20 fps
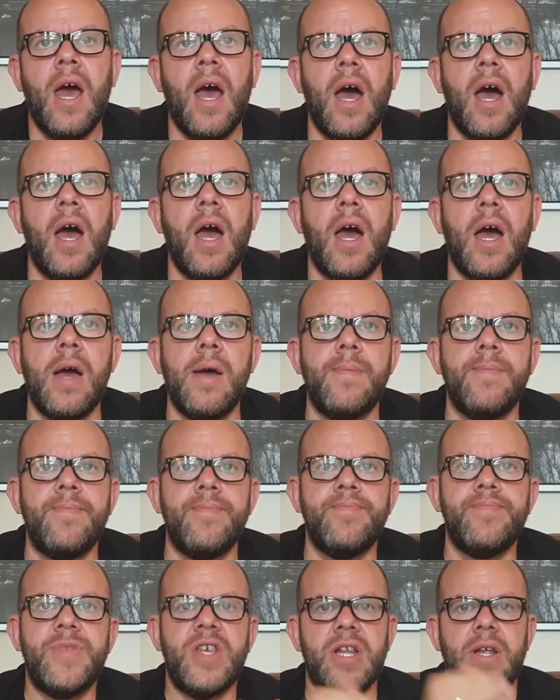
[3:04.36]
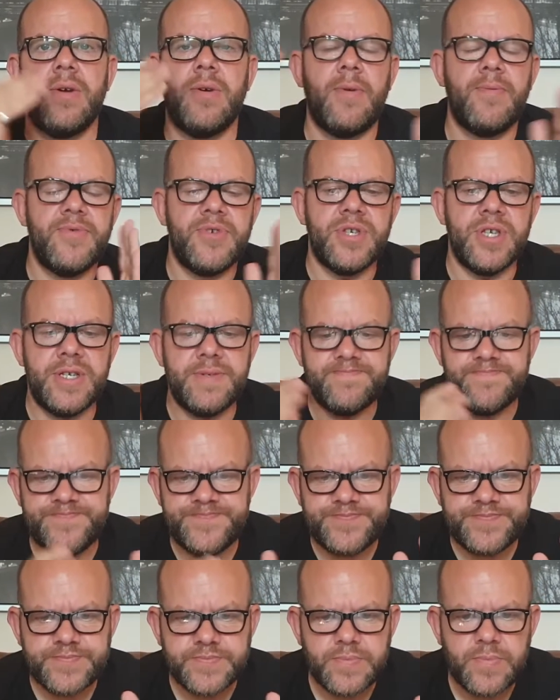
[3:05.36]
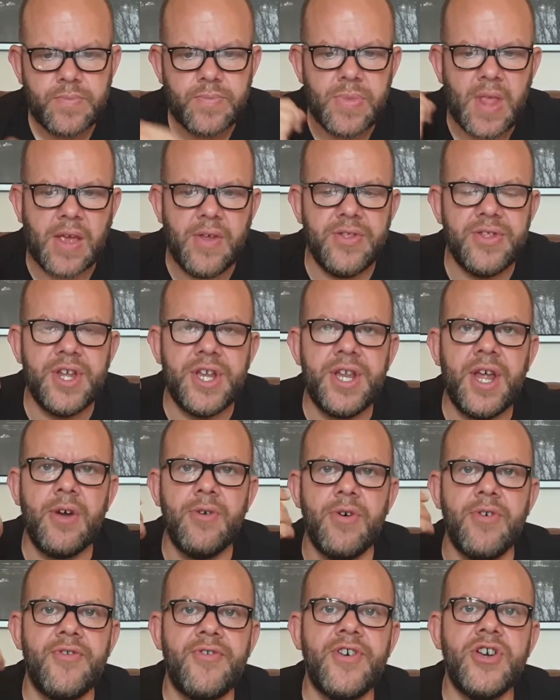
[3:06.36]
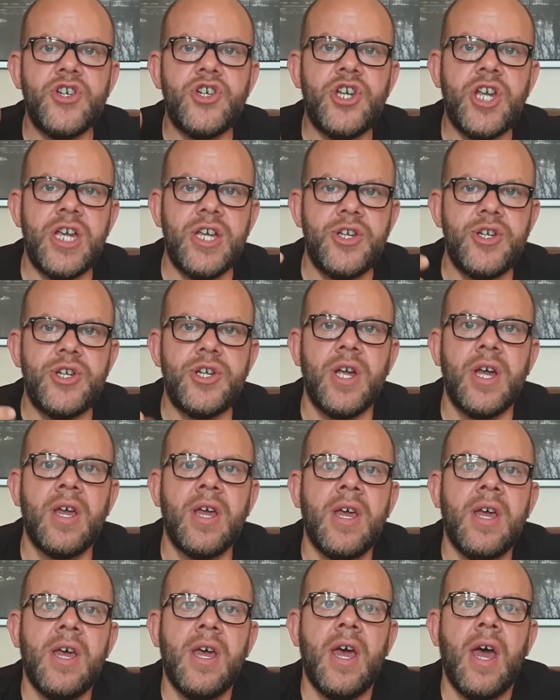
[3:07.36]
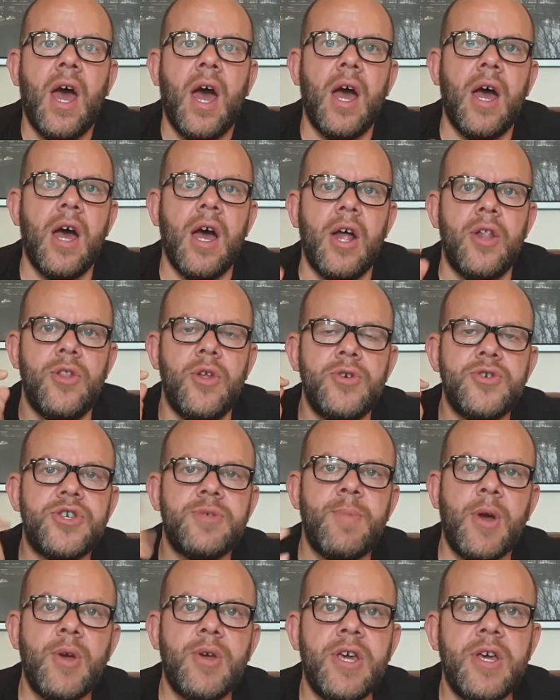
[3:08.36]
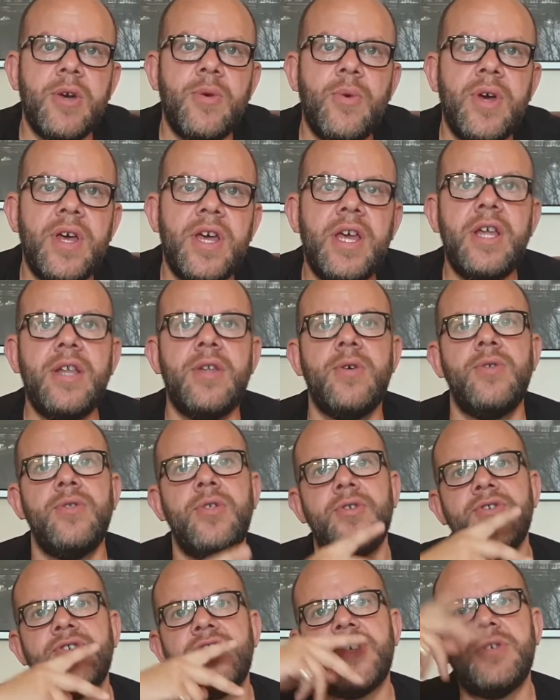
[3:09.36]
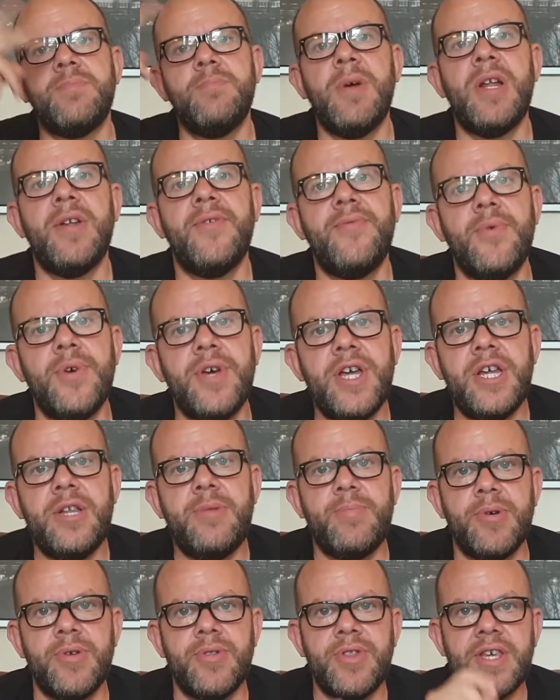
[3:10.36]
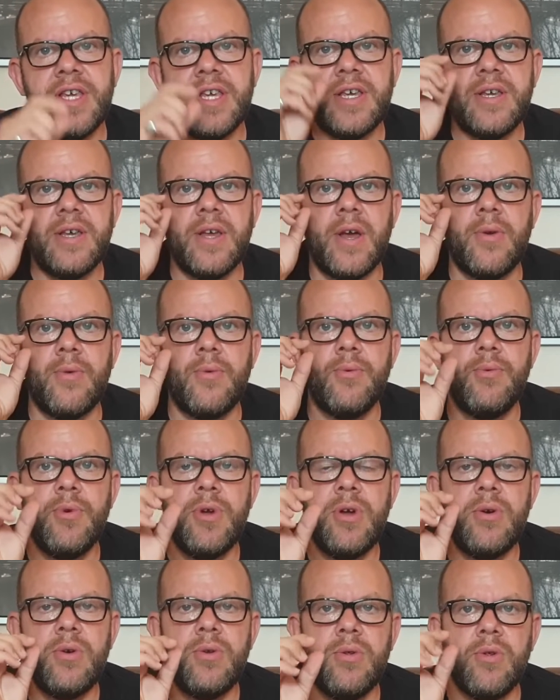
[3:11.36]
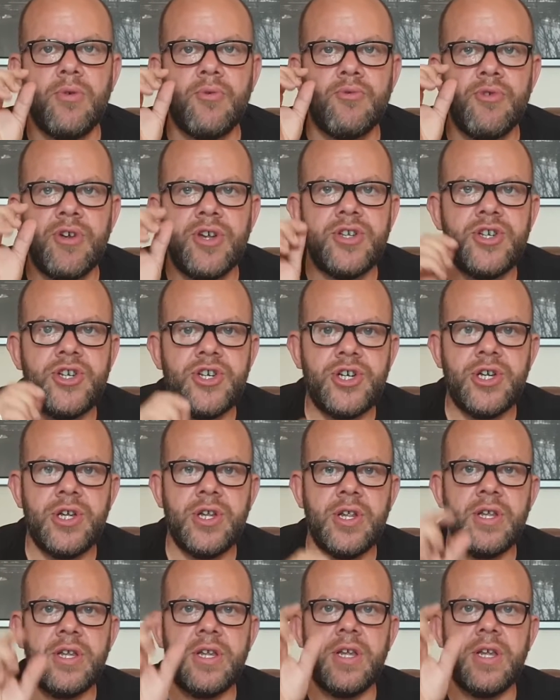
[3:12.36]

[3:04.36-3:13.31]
Obviously the note of hashish, not smoking weed or not the smell of weed, but the real rich